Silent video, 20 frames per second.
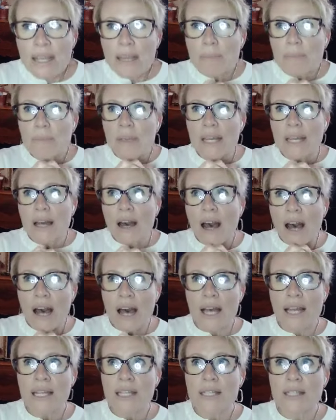
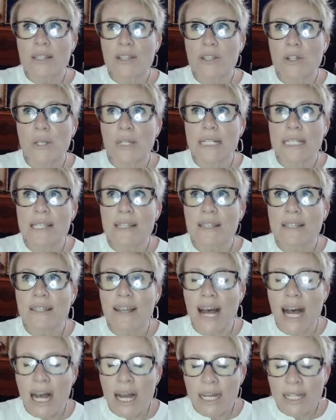because there is this
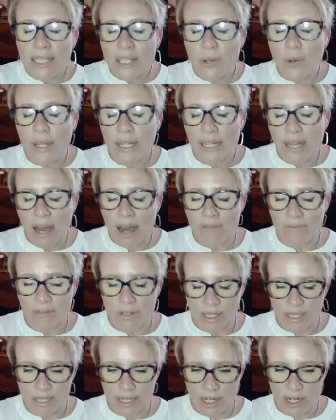ongoing
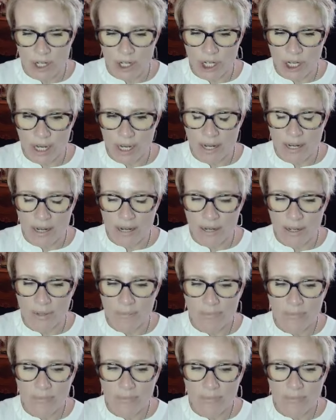conversation